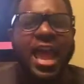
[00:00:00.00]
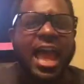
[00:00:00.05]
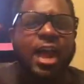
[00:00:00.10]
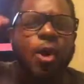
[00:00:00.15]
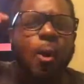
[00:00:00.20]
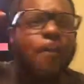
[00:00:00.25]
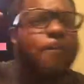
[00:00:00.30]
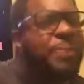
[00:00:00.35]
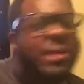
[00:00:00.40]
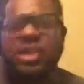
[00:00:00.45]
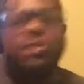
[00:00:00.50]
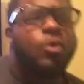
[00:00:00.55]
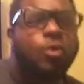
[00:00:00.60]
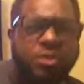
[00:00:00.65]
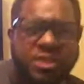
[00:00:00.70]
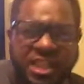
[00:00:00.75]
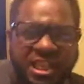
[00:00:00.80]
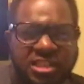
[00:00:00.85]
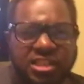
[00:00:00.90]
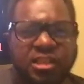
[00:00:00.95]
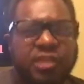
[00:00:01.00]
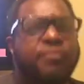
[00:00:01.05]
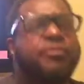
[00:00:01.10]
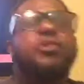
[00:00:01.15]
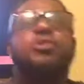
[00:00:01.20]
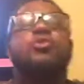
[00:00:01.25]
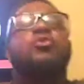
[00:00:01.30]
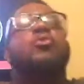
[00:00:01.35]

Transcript: Ain't gonna be no destiny for